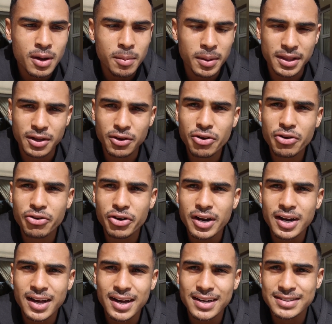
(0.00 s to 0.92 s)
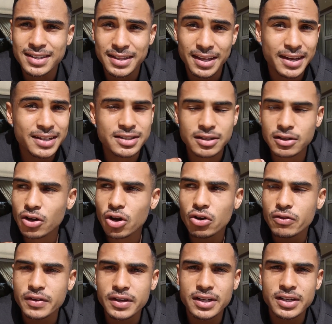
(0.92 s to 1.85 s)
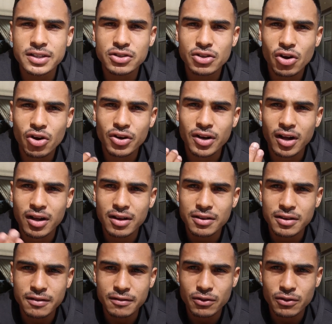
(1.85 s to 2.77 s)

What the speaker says: but they don't realize that they can still overeat on healthy